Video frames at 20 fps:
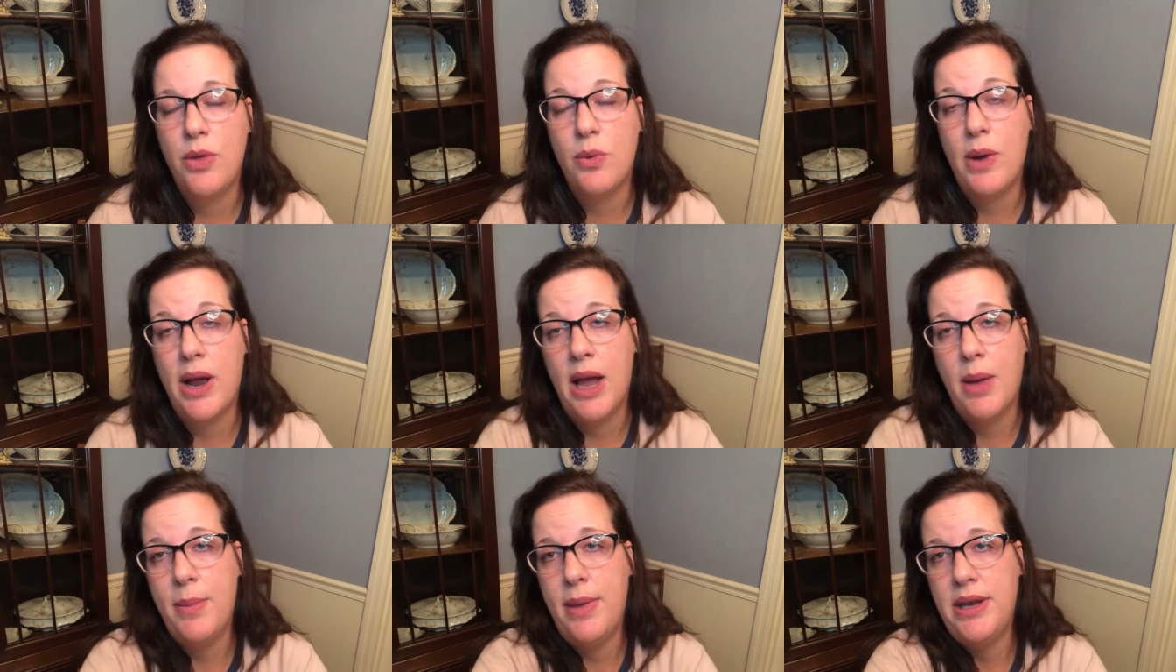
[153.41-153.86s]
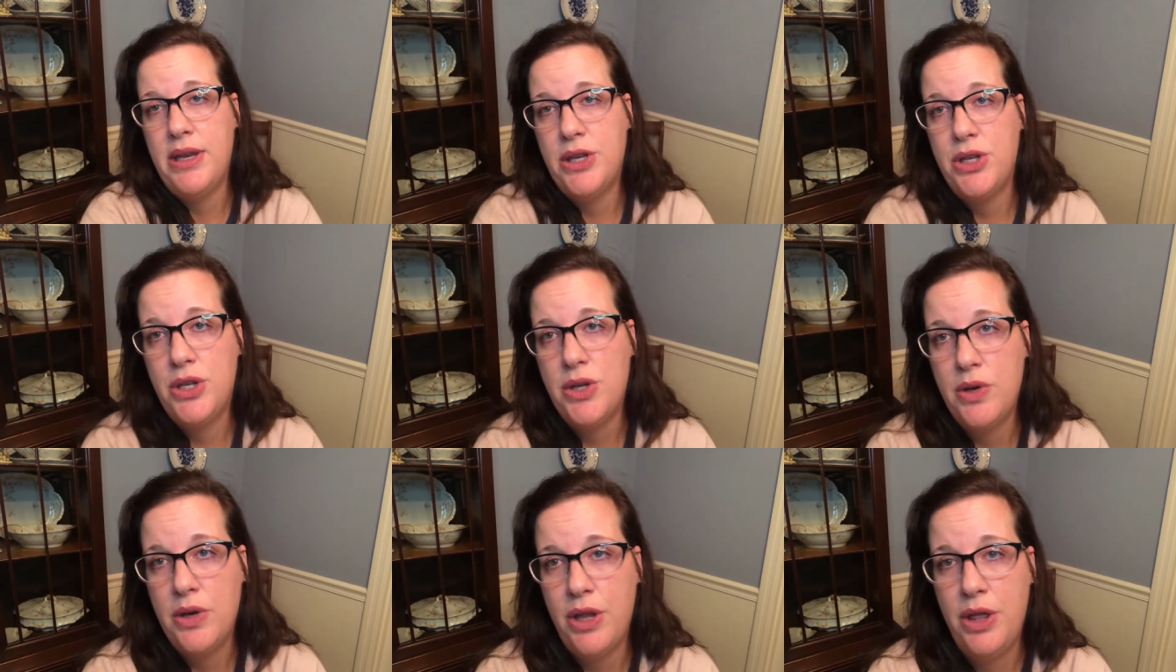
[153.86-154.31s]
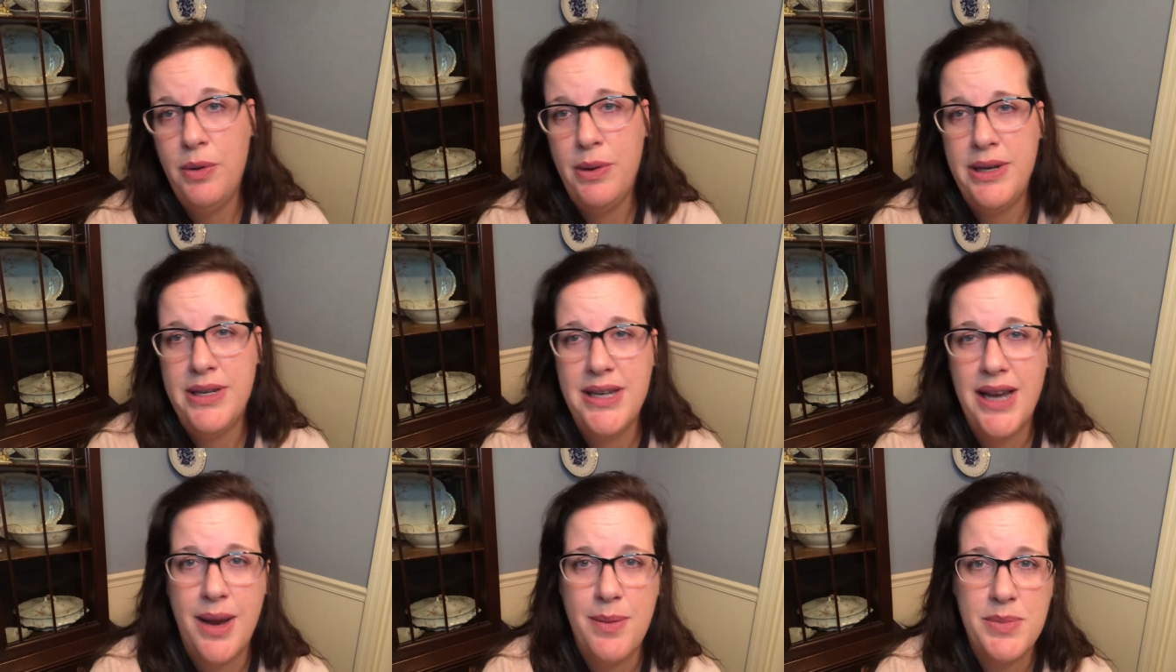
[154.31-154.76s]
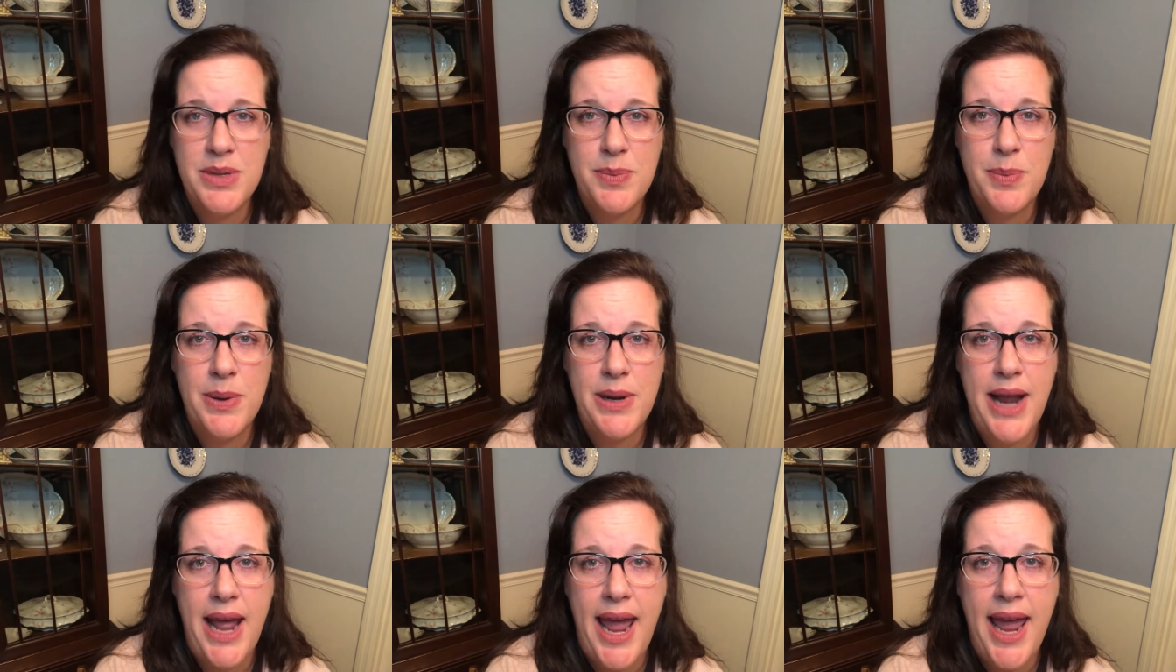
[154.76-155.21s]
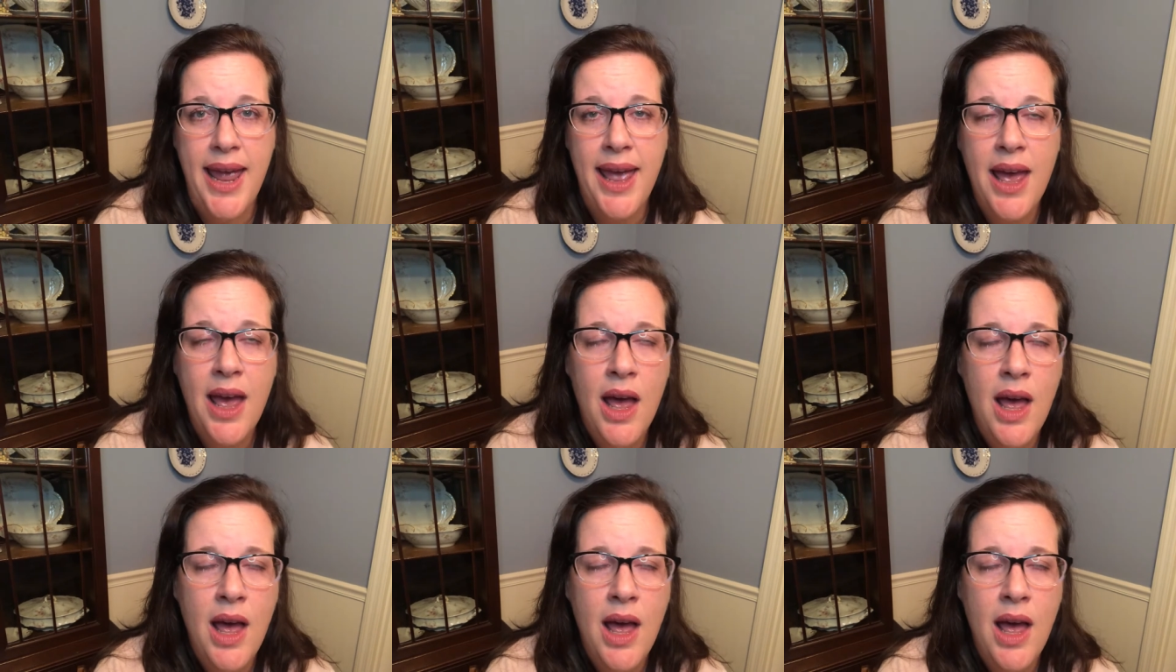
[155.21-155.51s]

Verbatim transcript: the recommended two to three times per day.